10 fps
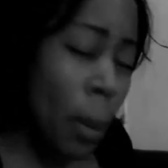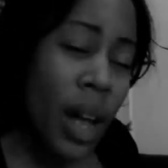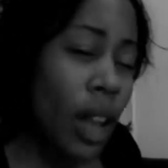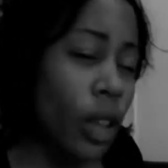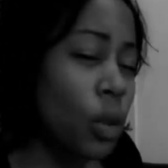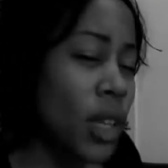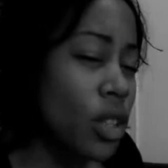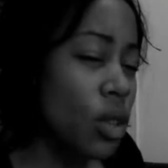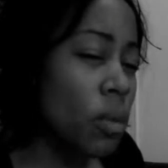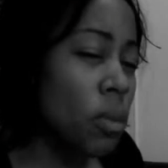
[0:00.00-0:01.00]
about other
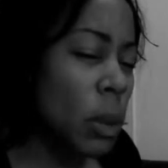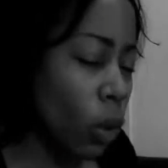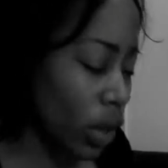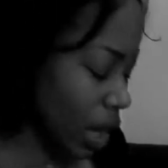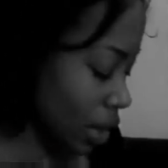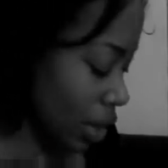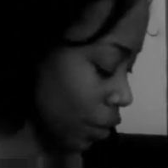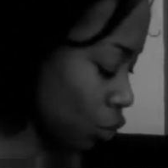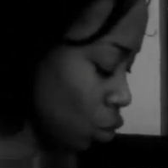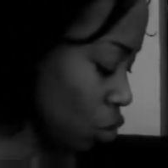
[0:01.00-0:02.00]
reason people can
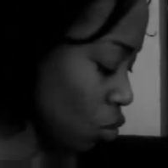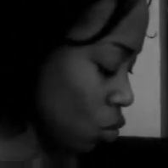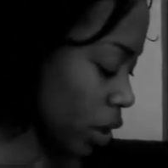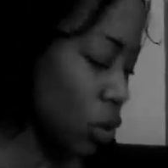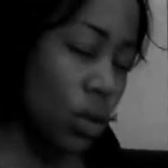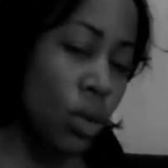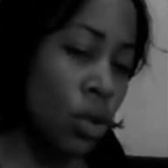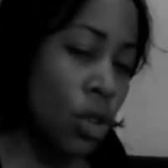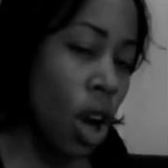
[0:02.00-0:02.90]
give to you when you